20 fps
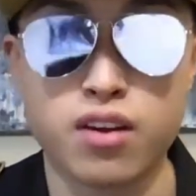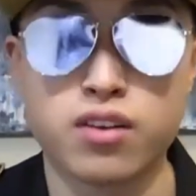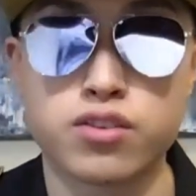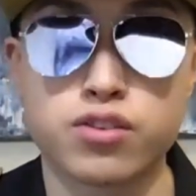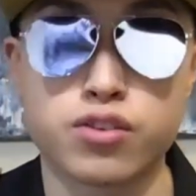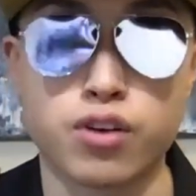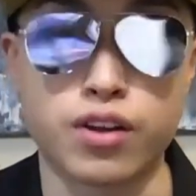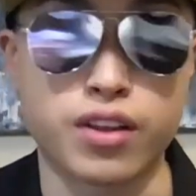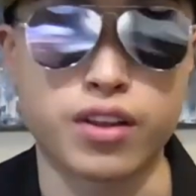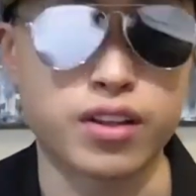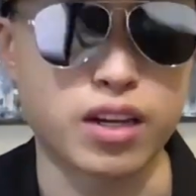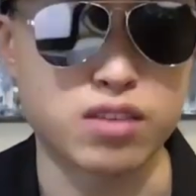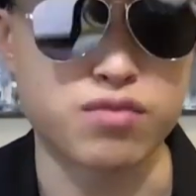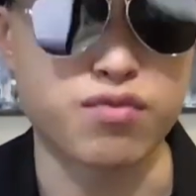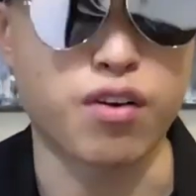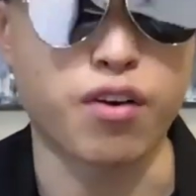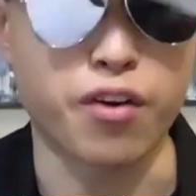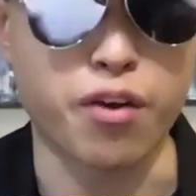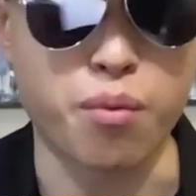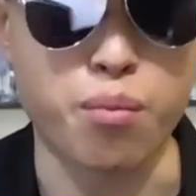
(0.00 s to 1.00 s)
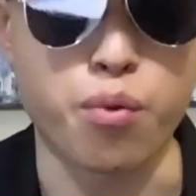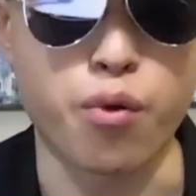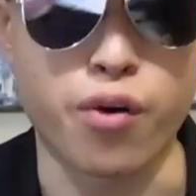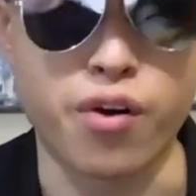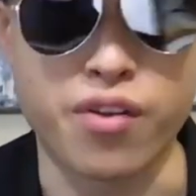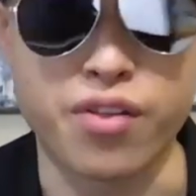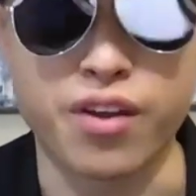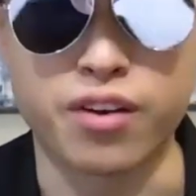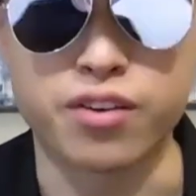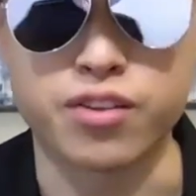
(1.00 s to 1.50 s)
So I think that's very
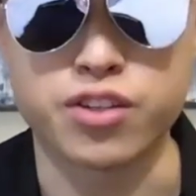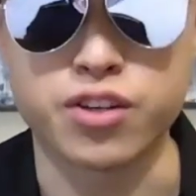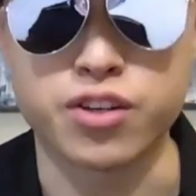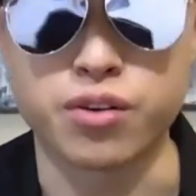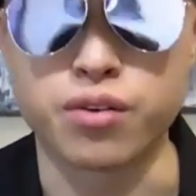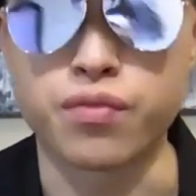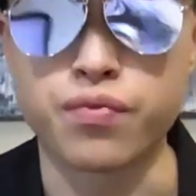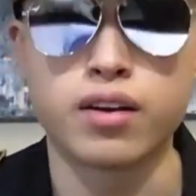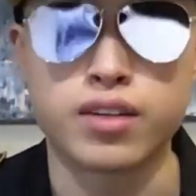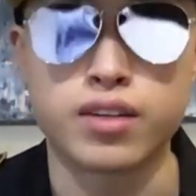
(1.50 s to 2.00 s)
important there too.